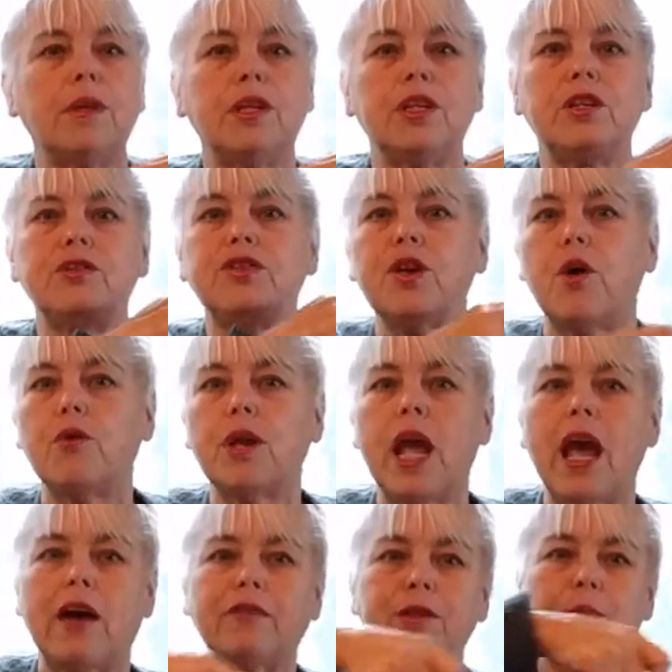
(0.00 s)
You don't
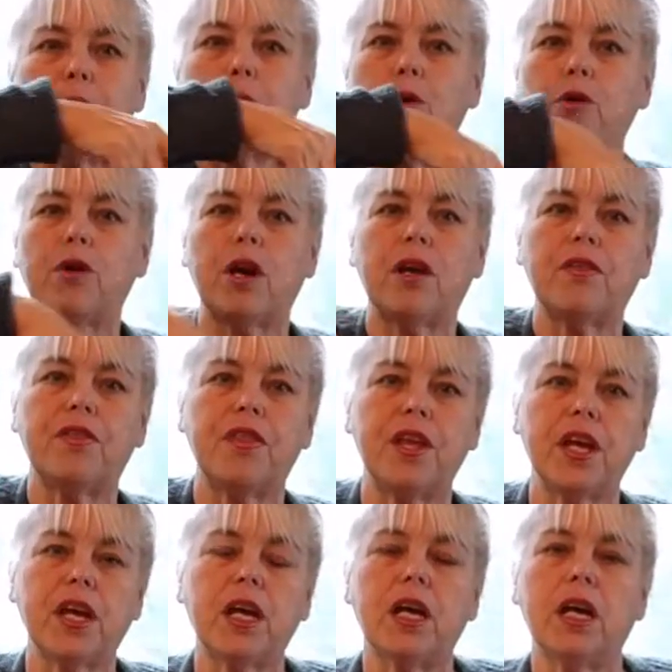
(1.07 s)
have to pour a
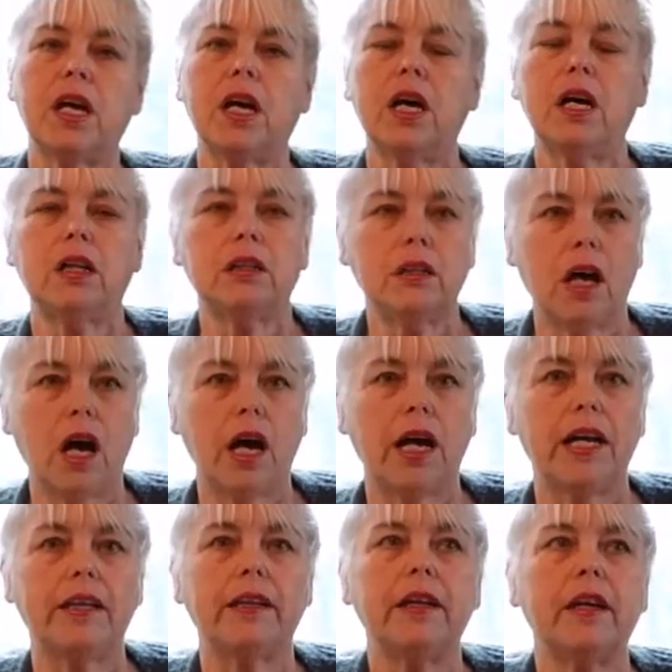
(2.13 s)
thick
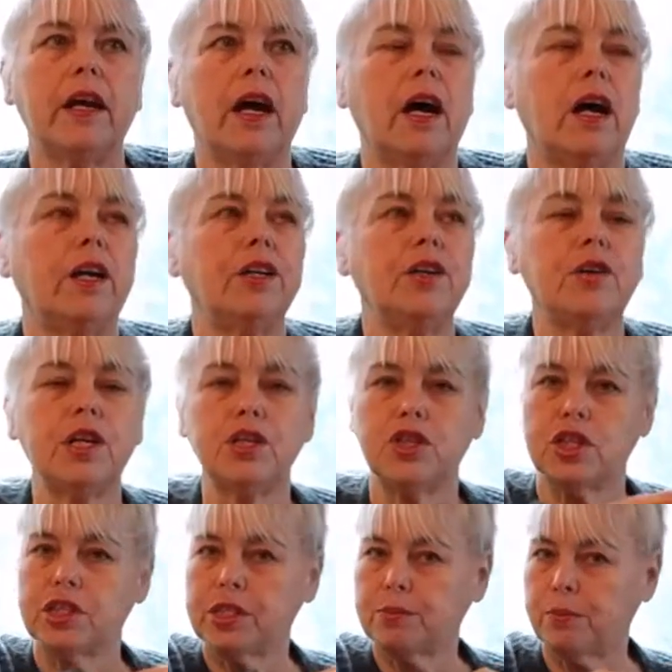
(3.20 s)
line. you can
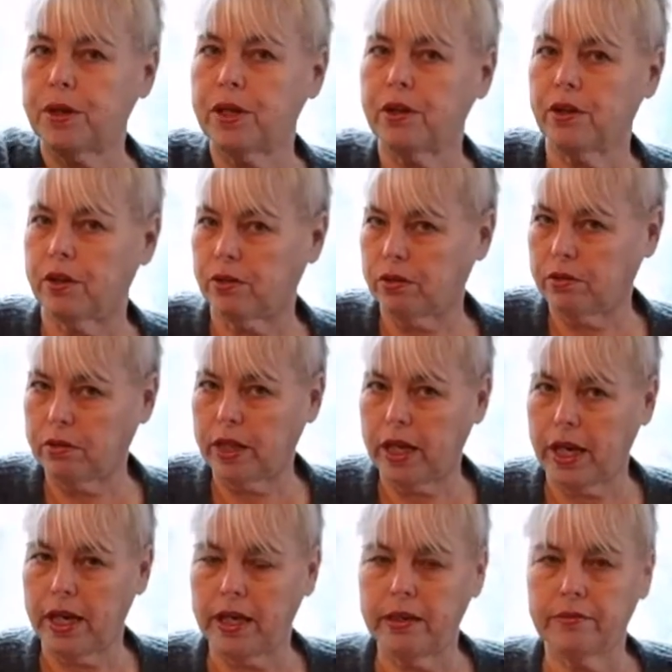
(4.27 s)
just sprinkle,
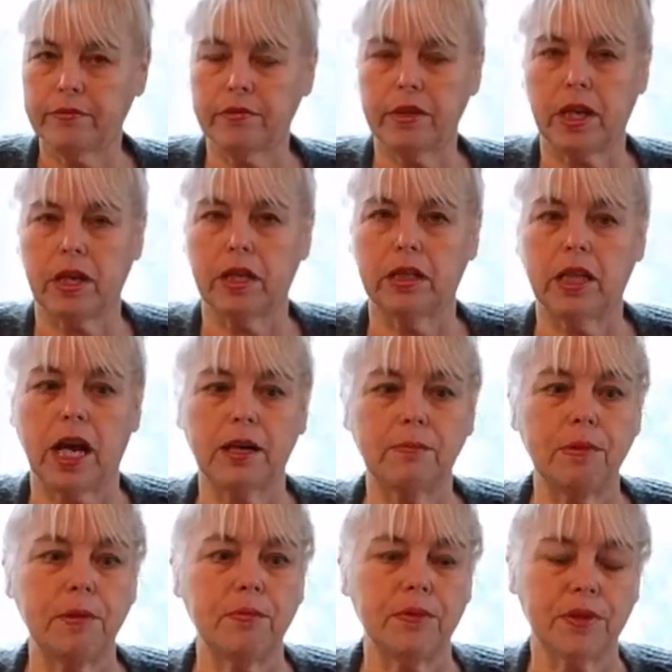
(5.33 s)
okay? A lot
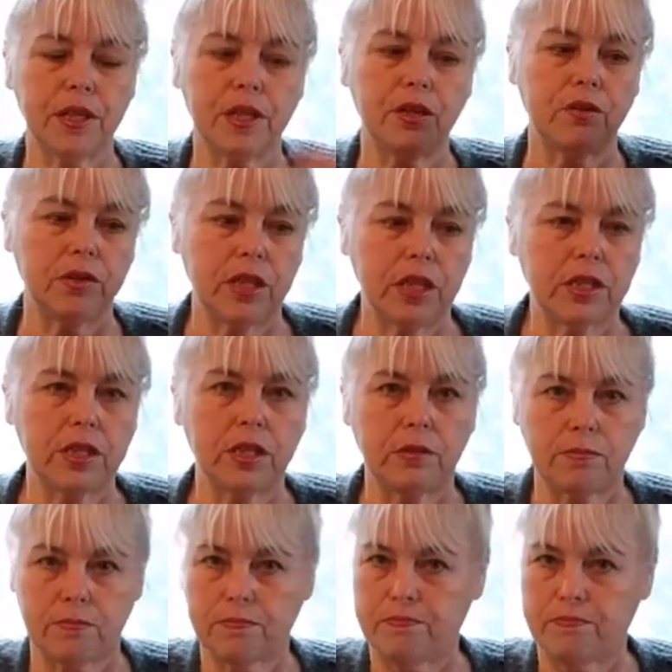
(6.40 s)
of people think you need to